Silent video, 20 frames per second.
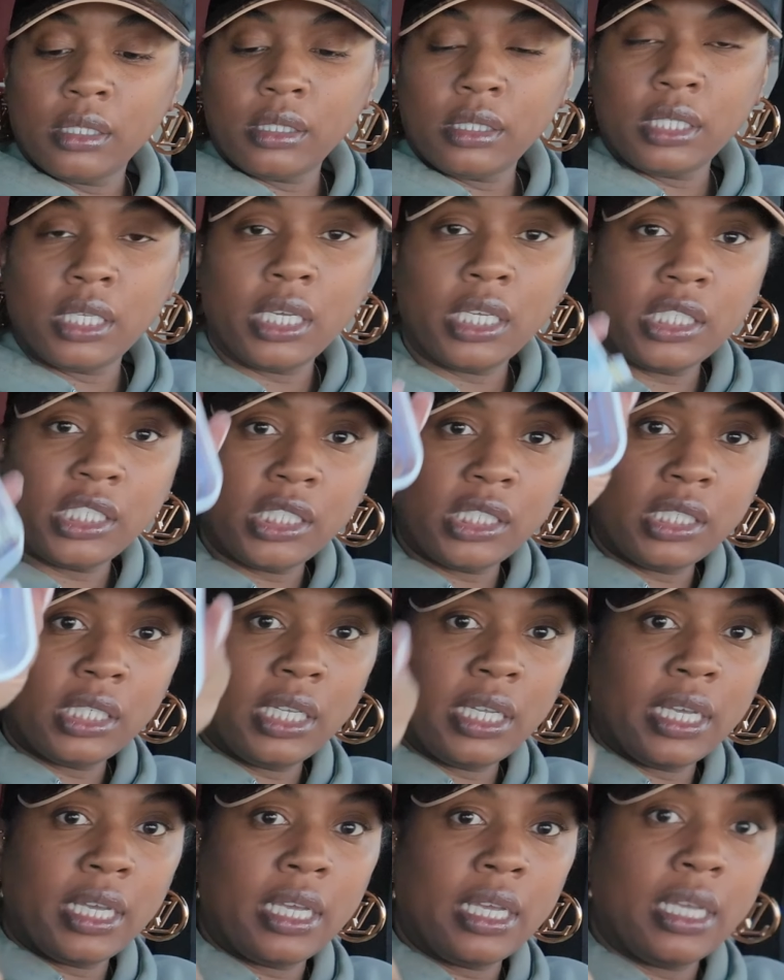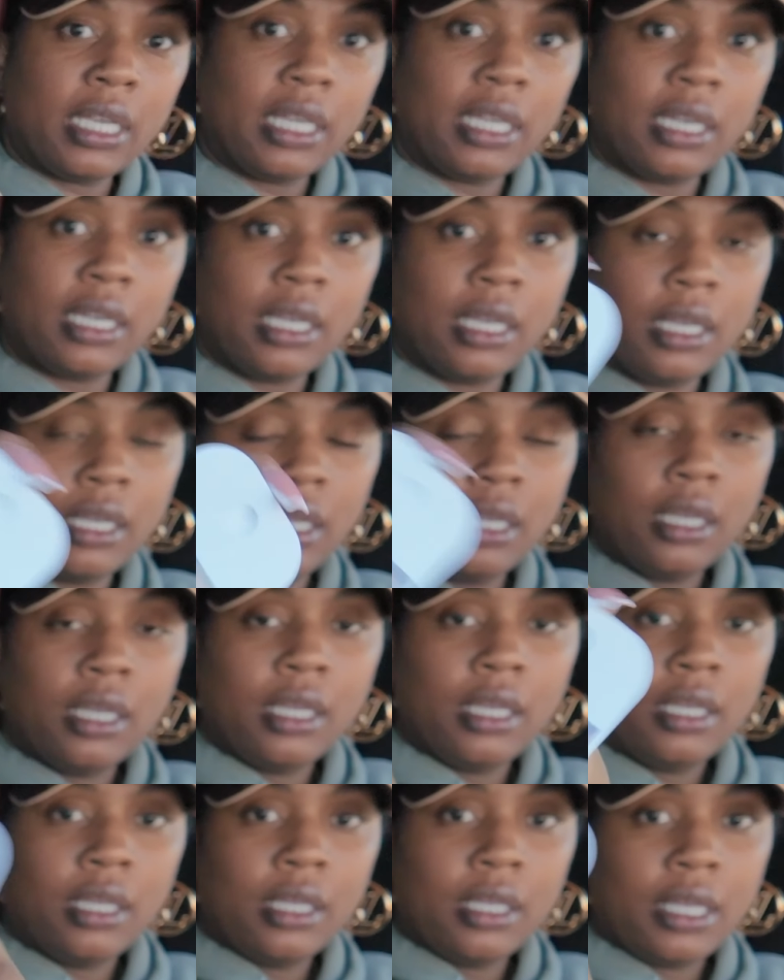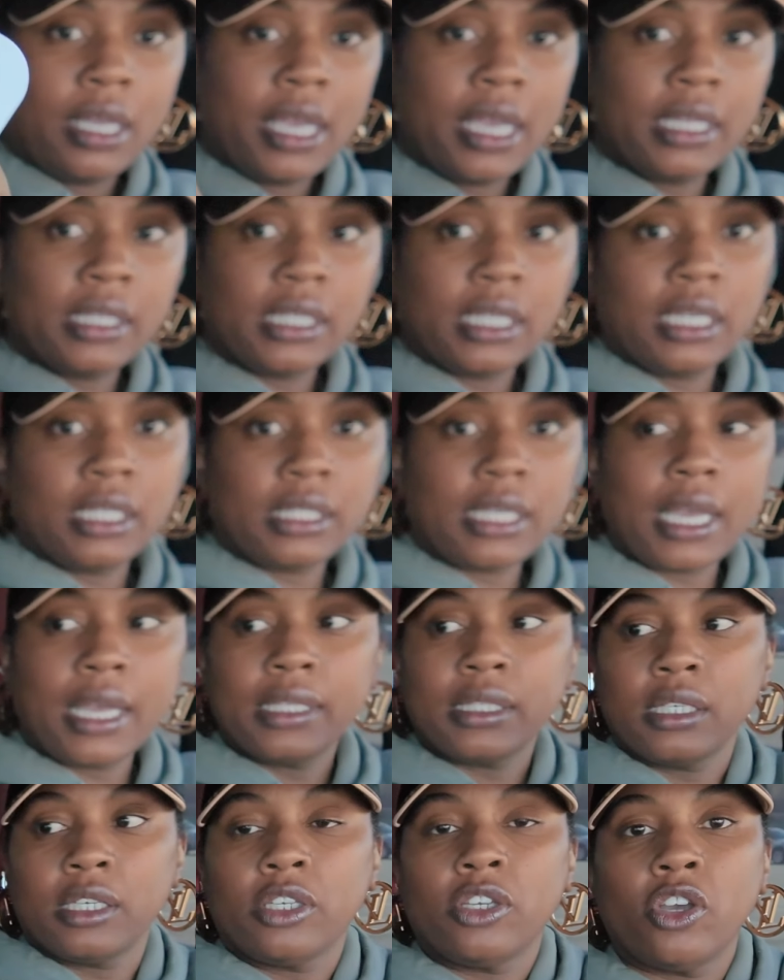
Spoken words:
Touchland hand sanitizer.